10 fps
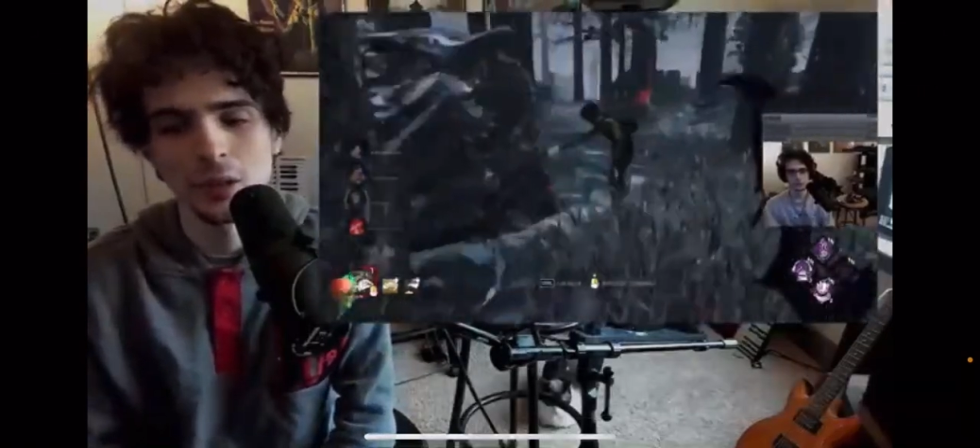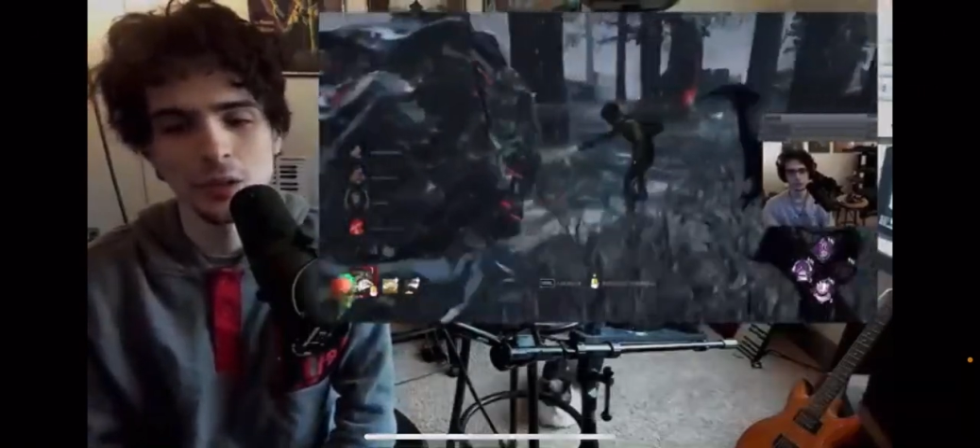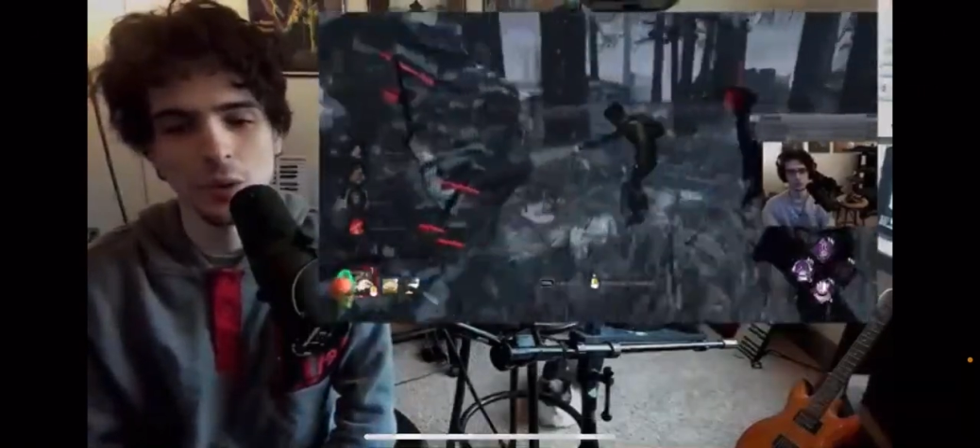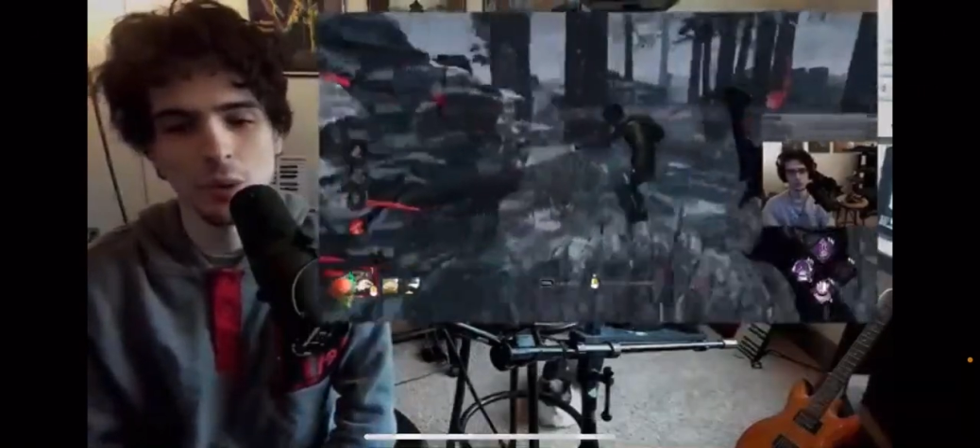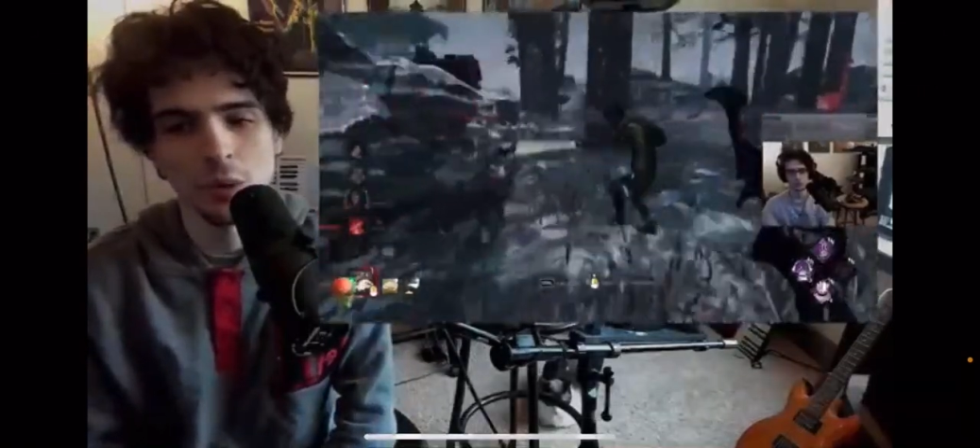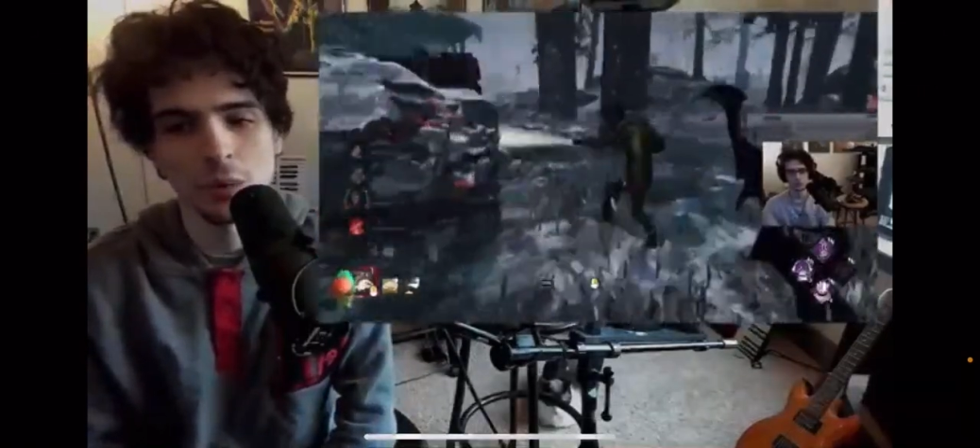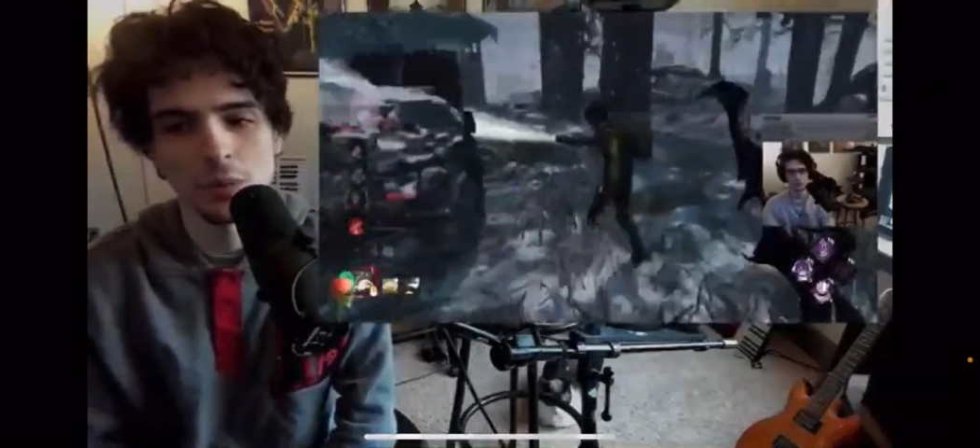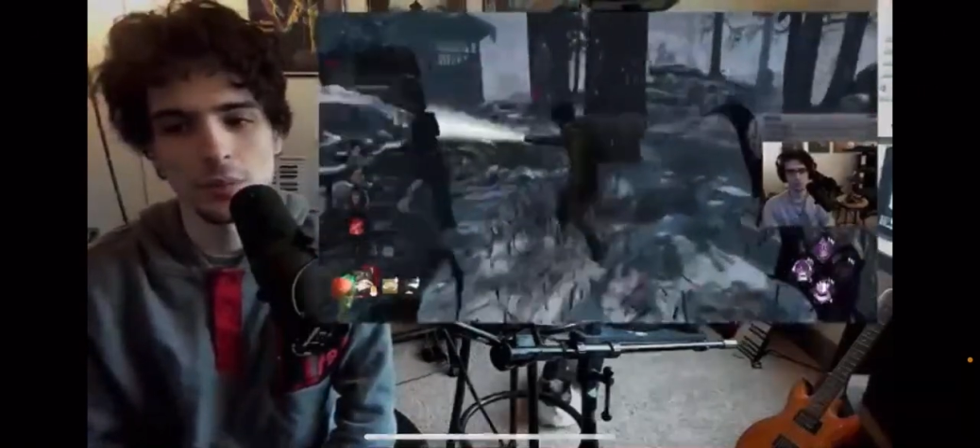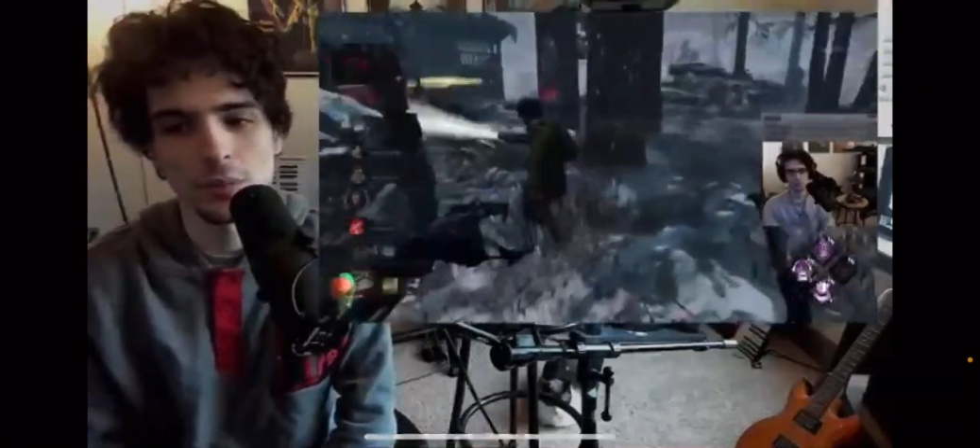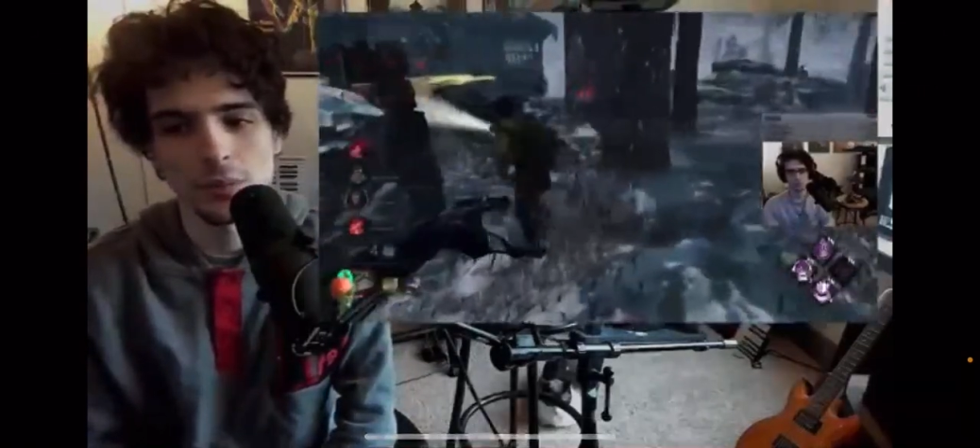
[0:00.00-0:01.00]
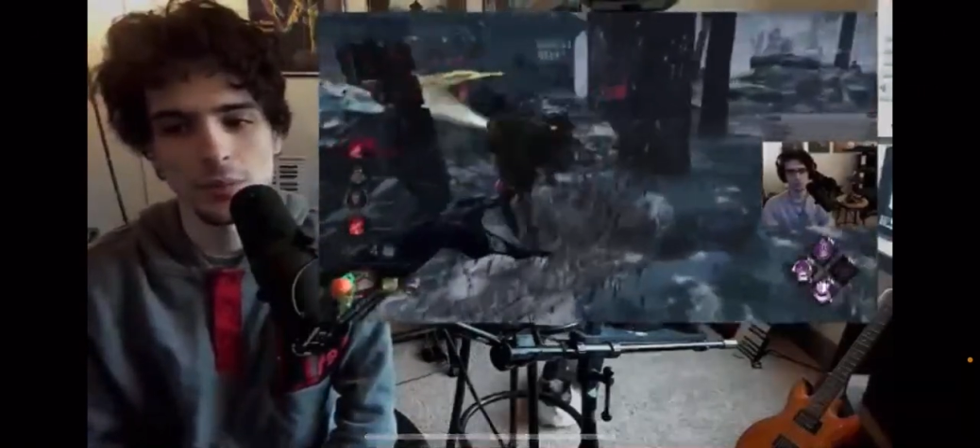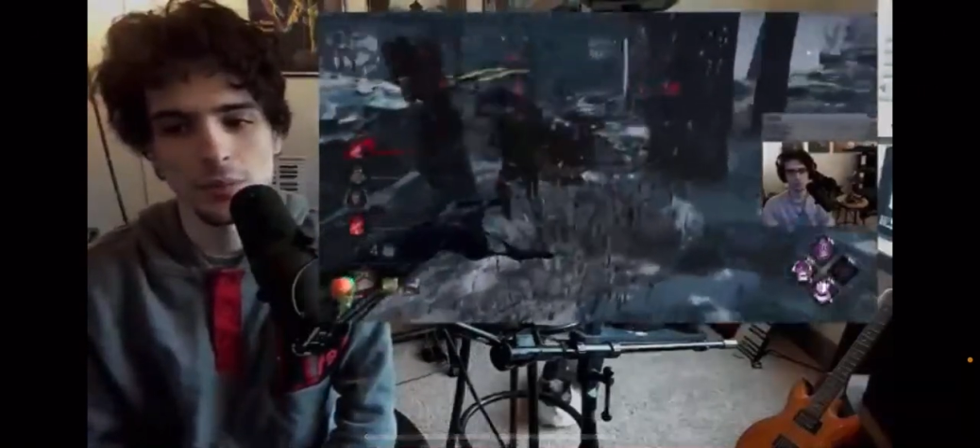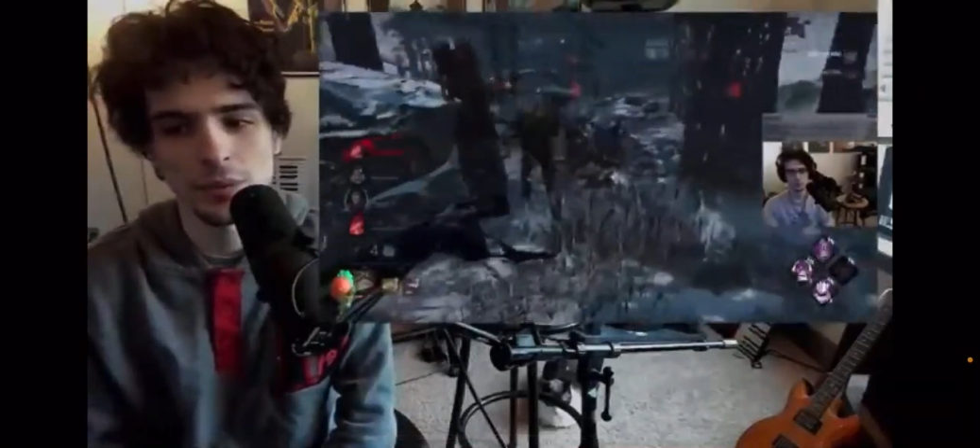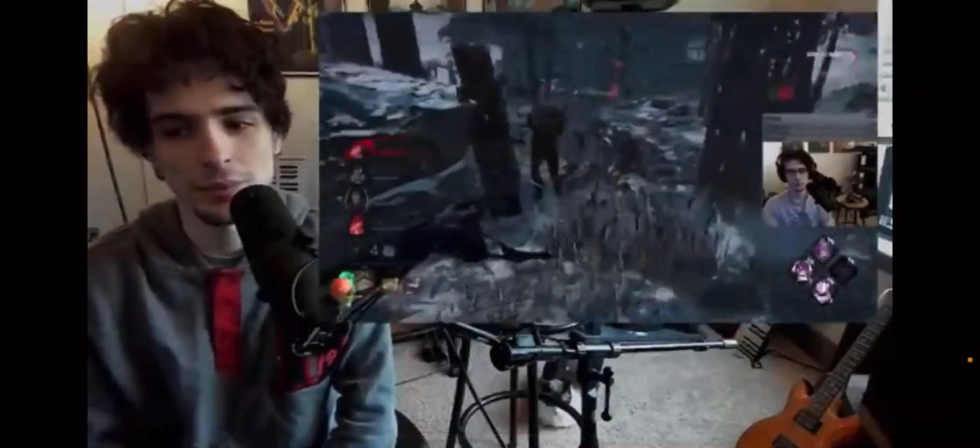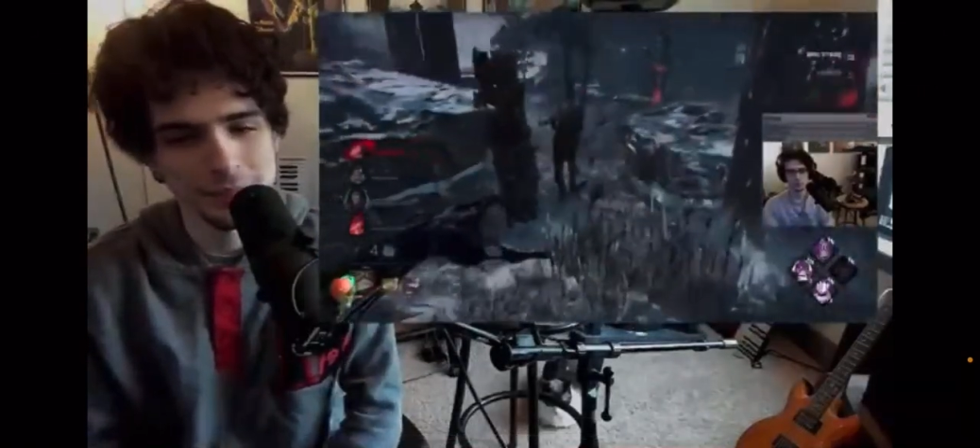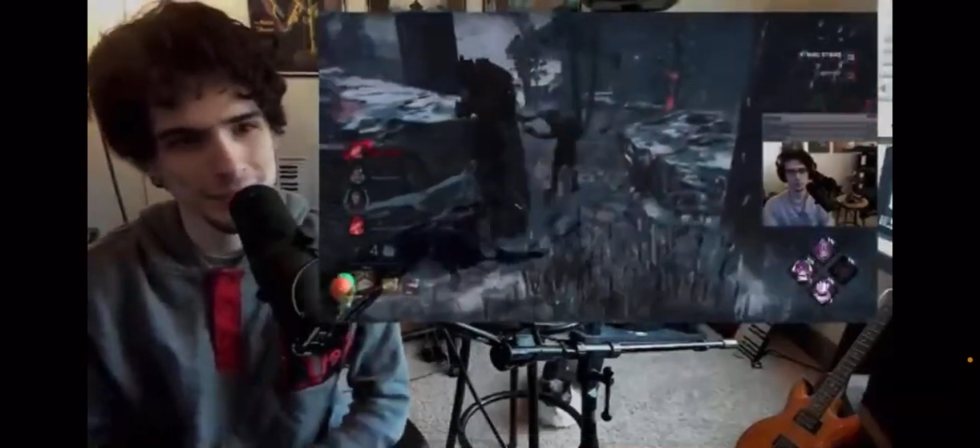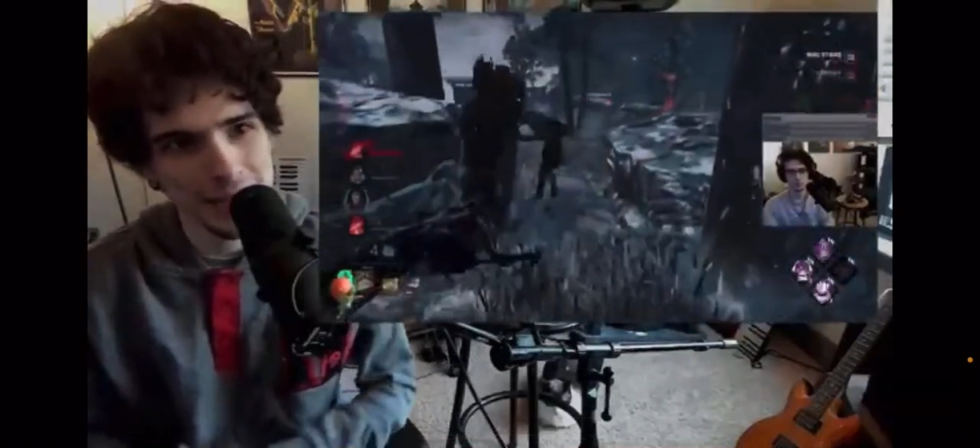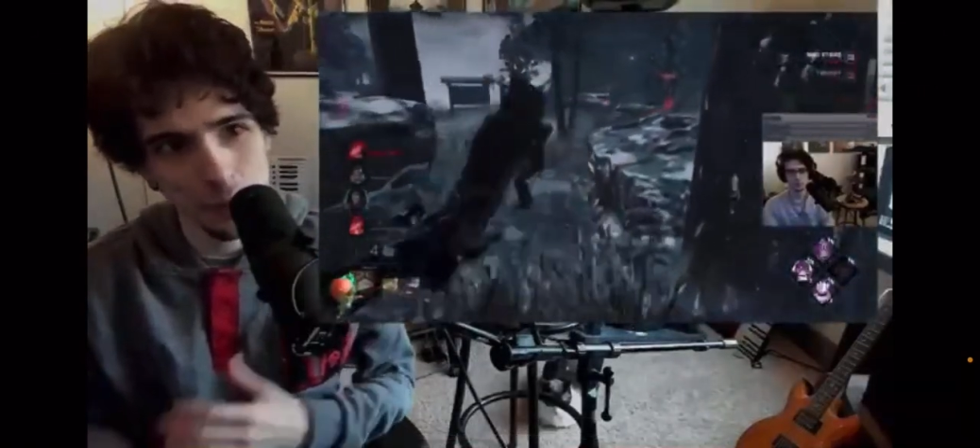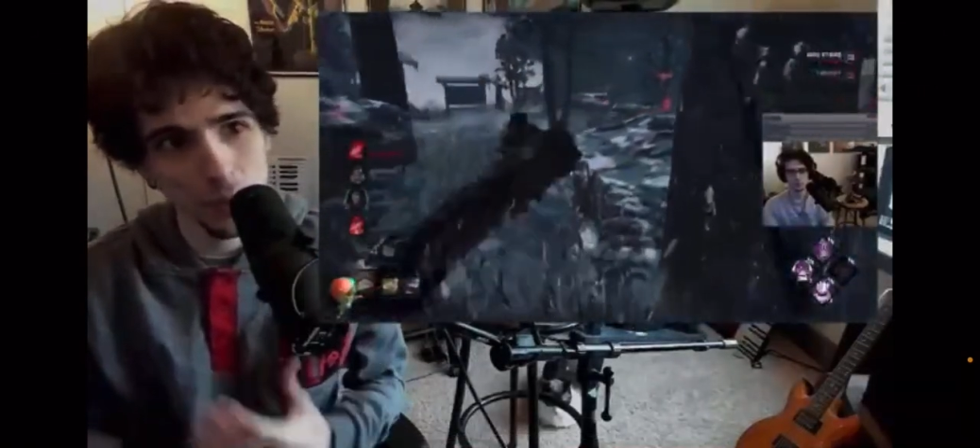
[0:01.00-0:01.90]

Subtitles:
So, it